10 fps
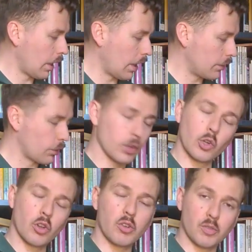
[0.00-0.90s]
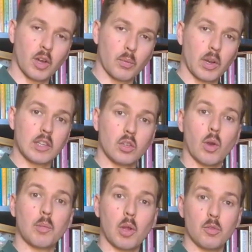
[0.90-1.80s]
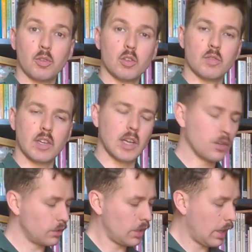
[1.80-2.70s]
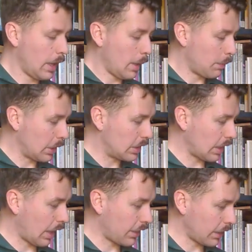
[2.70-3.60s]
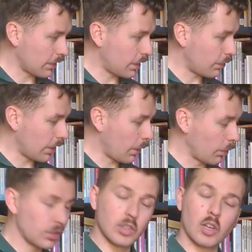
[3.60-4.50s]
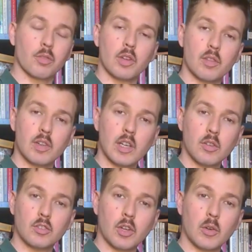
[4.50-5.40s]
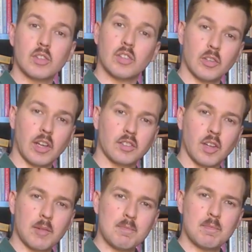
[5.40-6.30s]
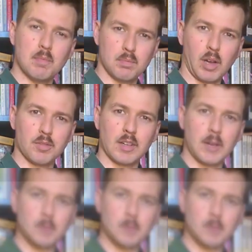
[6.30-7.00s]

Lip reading: so that you're notified when I do upload future videos. But I think that's everything I wanted to cover in the video. So until next time, bye for now.